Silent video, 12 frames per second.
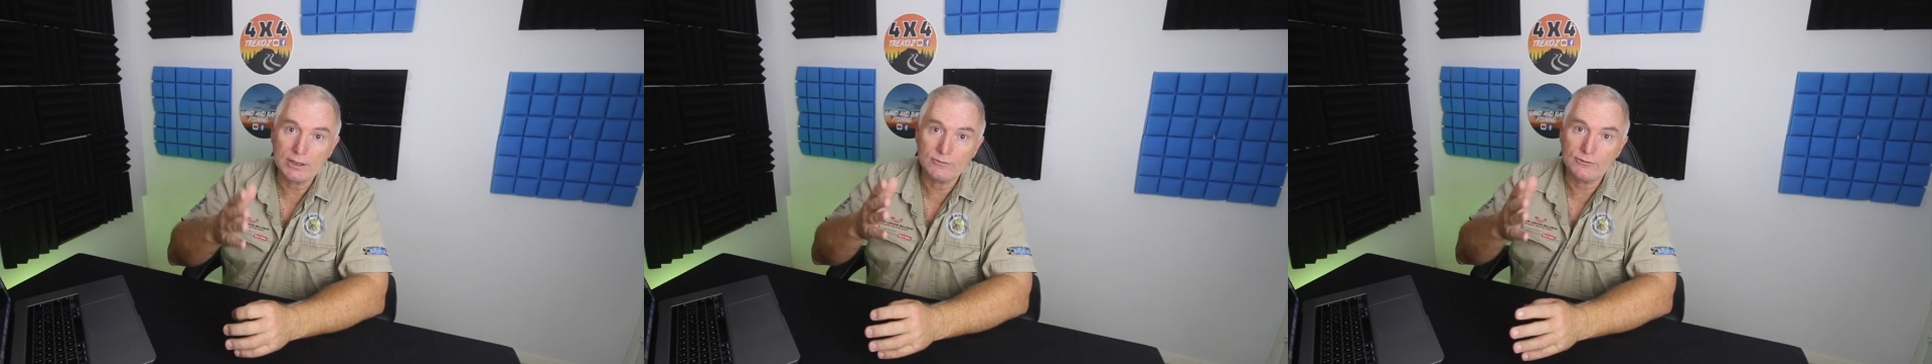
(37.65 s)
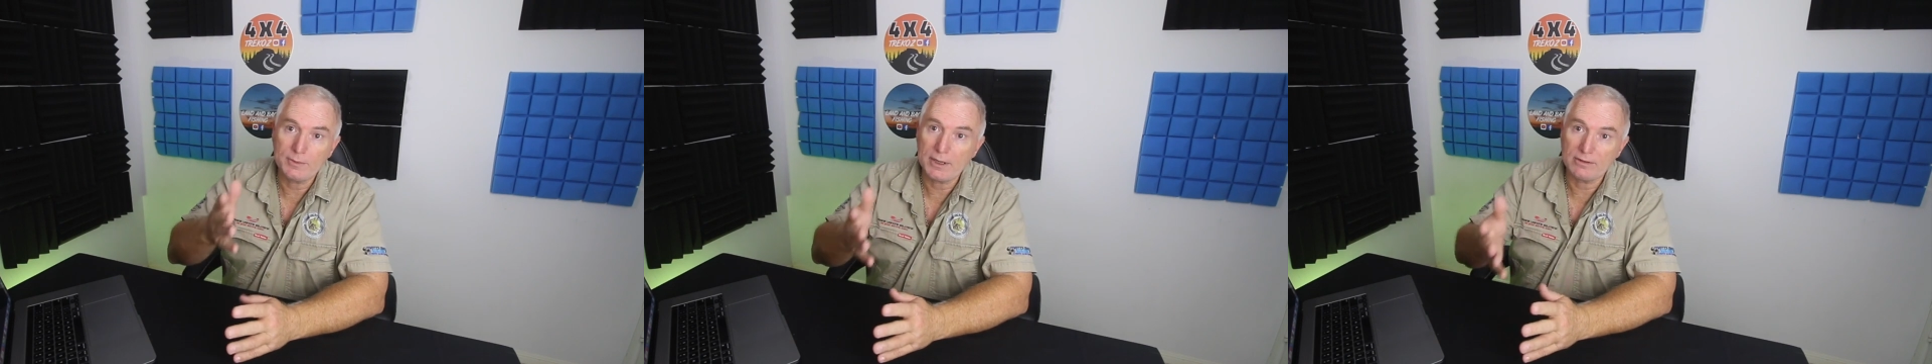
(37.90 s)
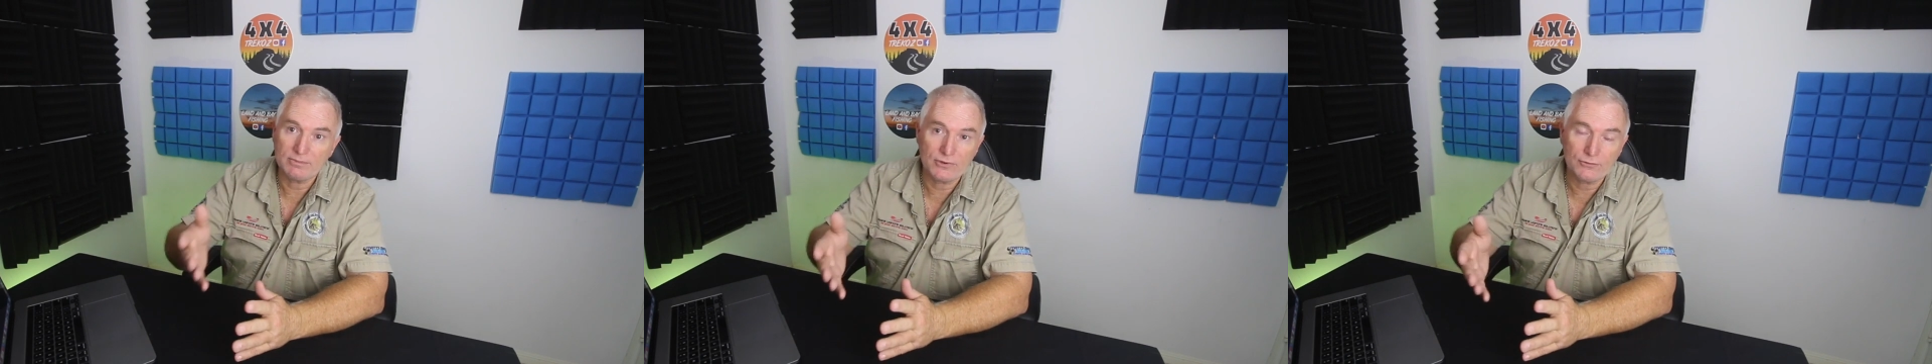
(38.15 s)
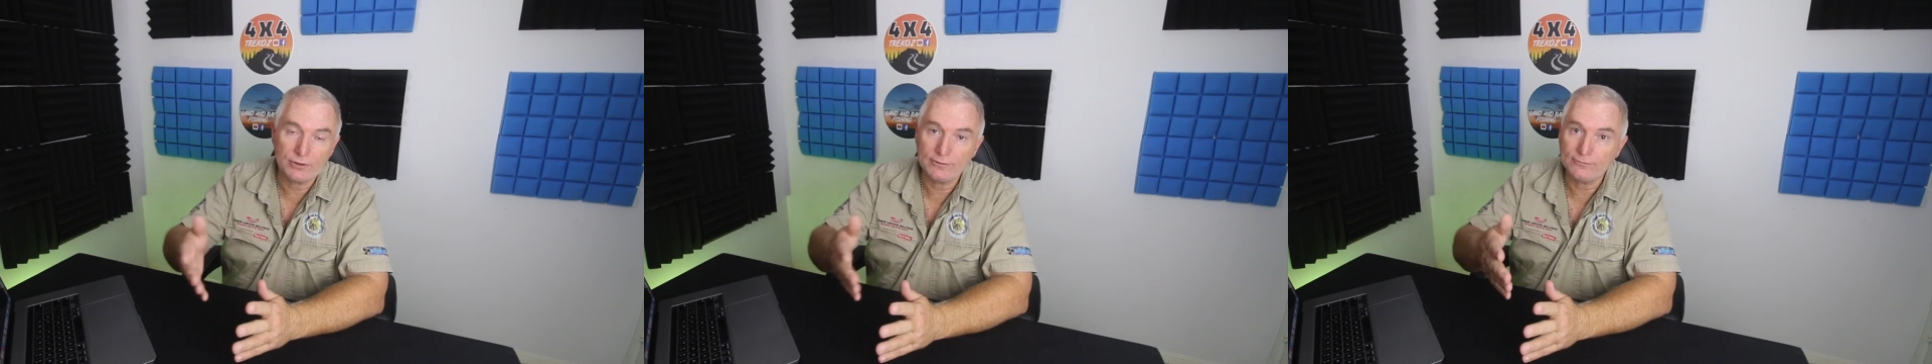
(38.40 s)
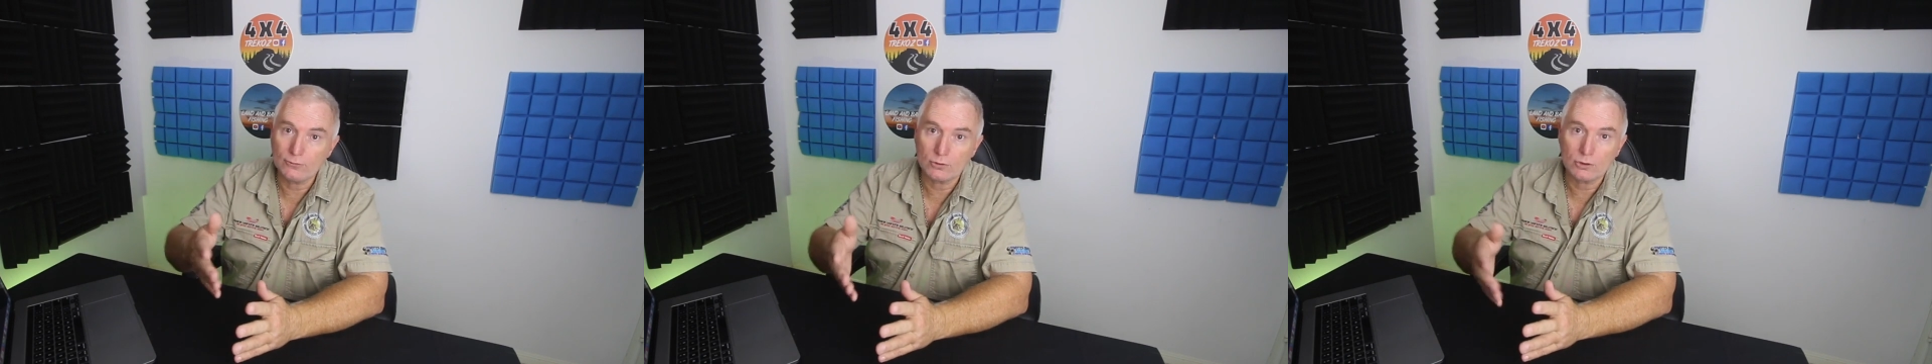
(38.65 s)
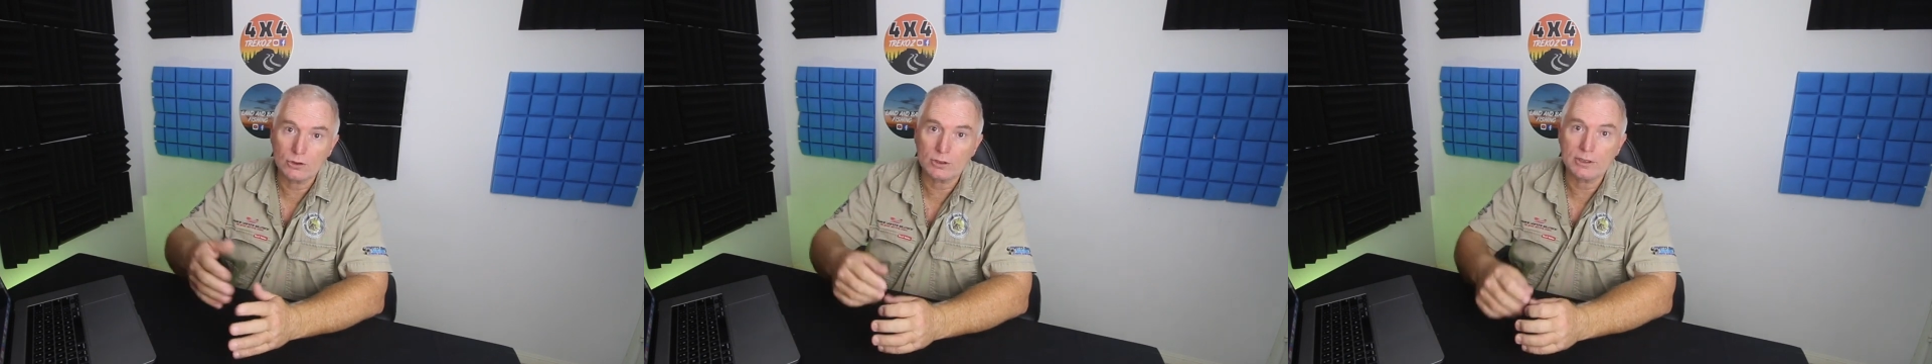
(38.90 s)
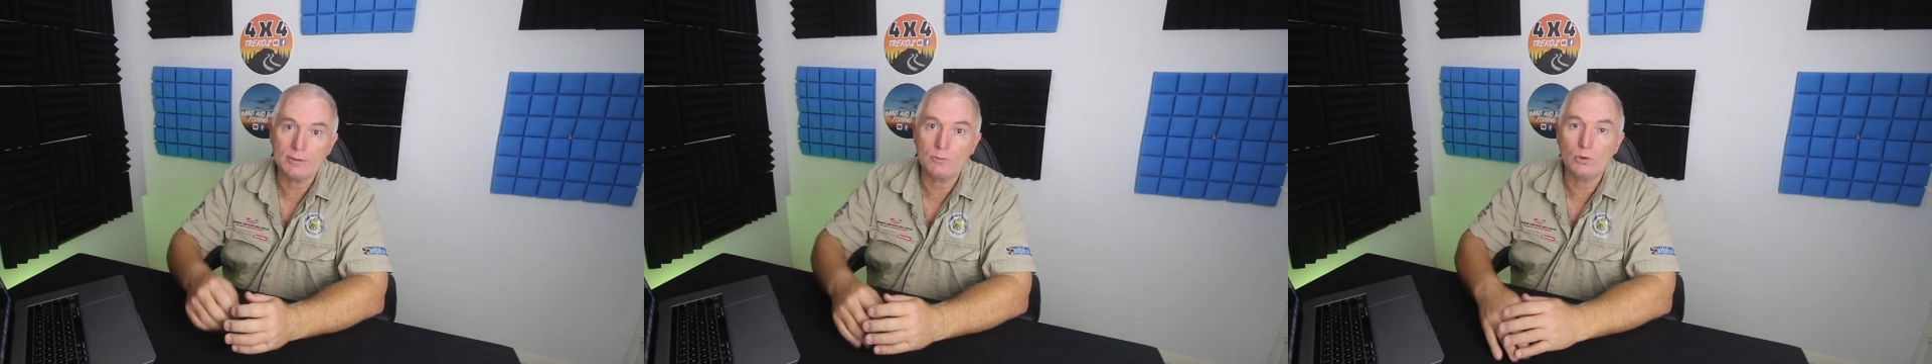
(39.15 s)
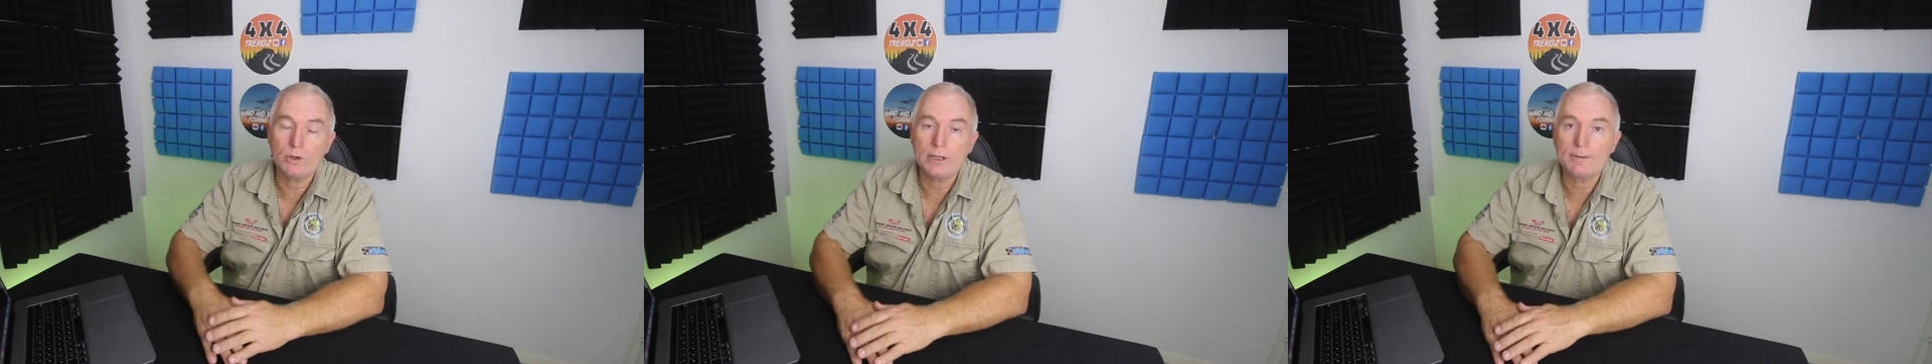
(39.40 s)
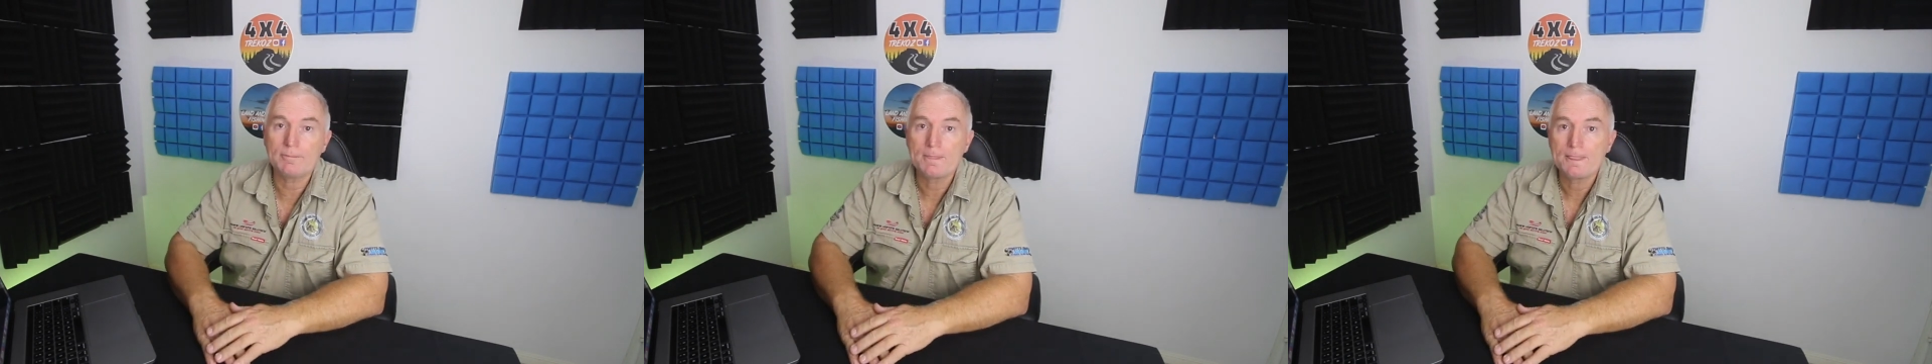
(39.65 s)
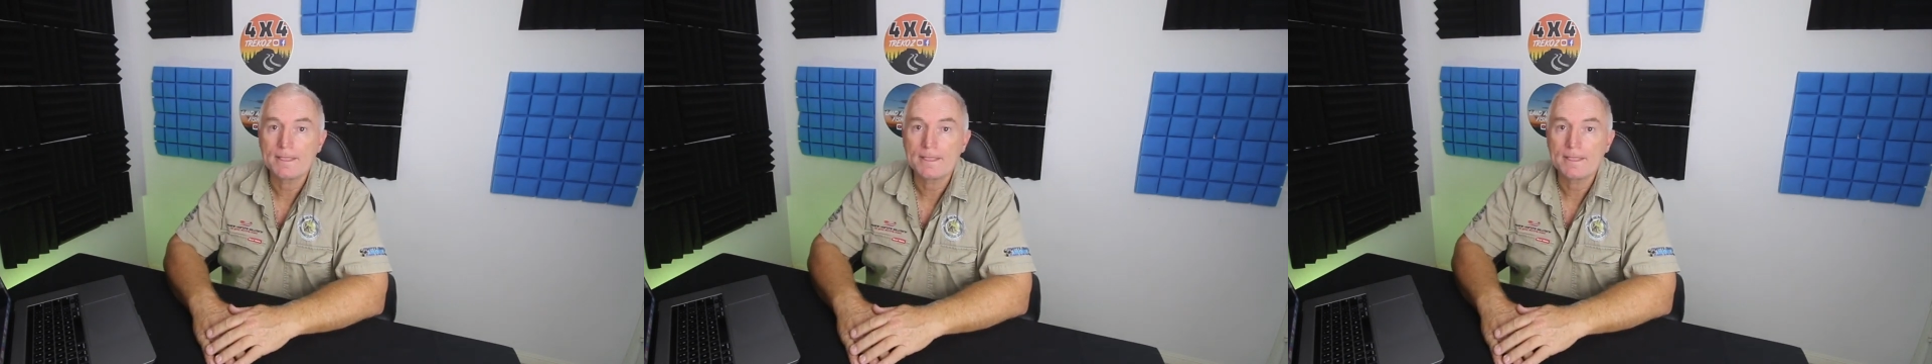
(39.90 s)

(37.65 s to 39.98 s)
it was about 3 or 4 o'clock in the morning,